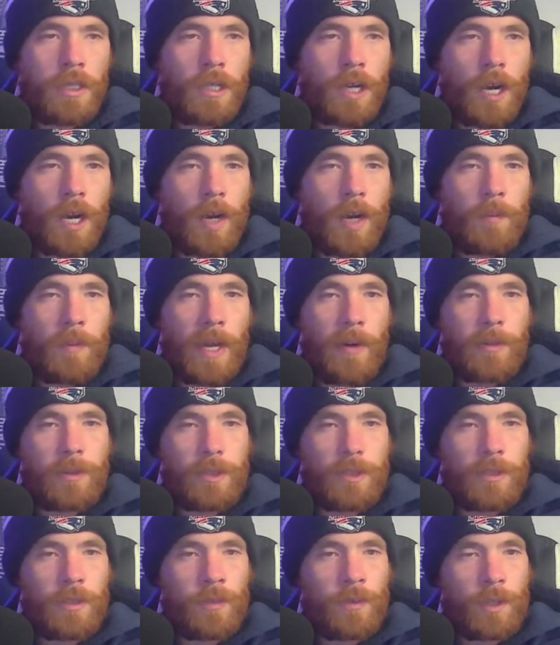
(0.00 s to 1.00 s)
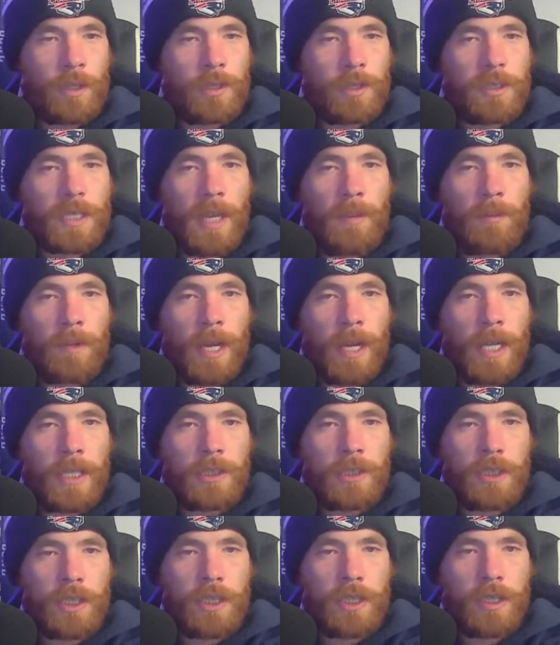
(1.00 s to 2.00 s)
That was in the first game
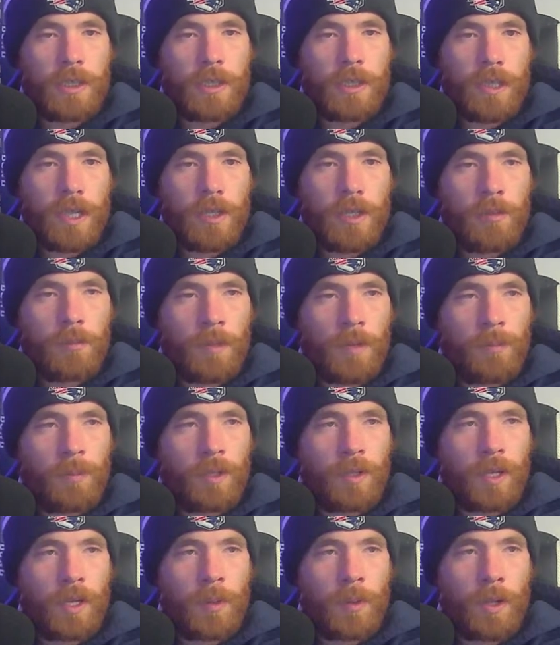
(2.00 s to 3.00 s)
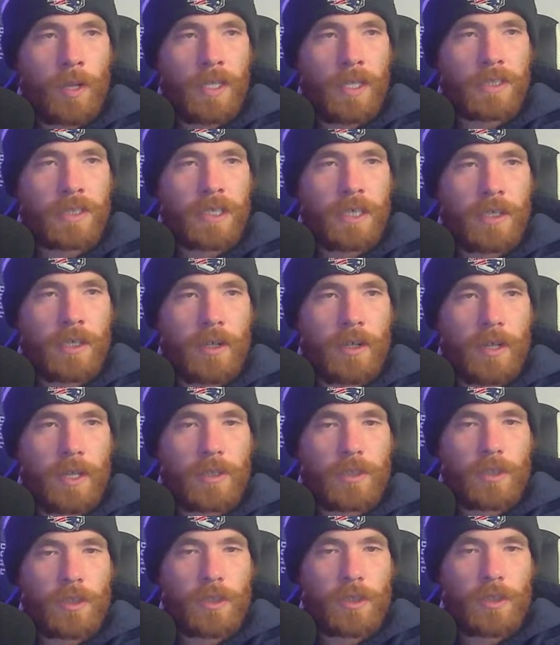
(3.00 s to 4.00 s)
last year, and you might be like, "Well,
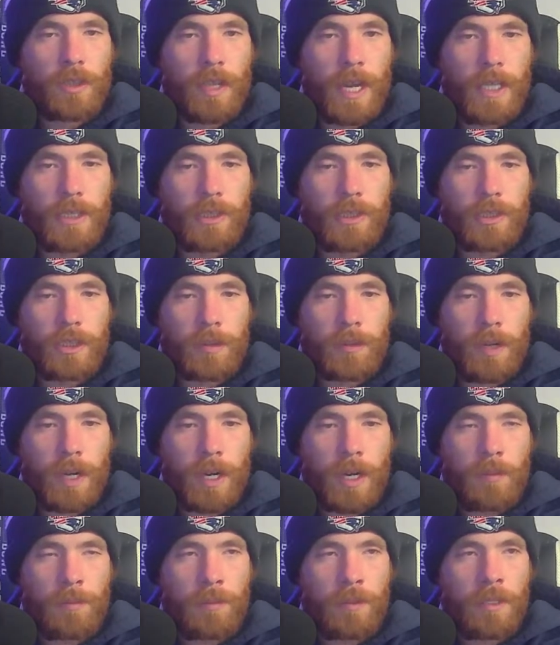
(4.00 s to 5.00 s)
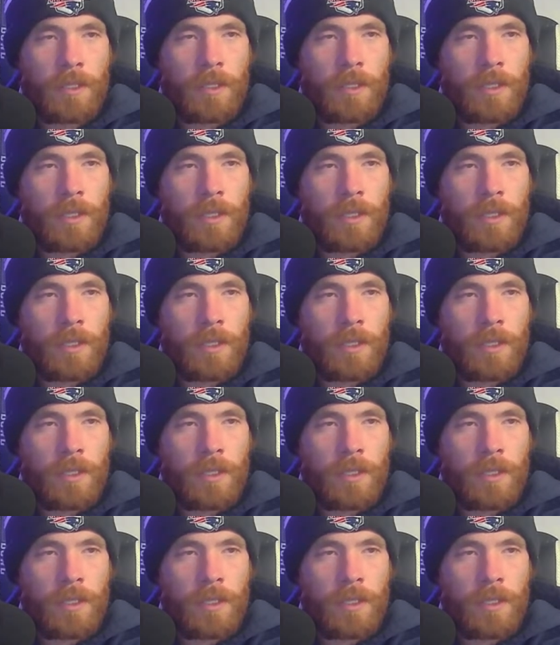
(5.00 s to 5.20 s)
that's early last year, Rob.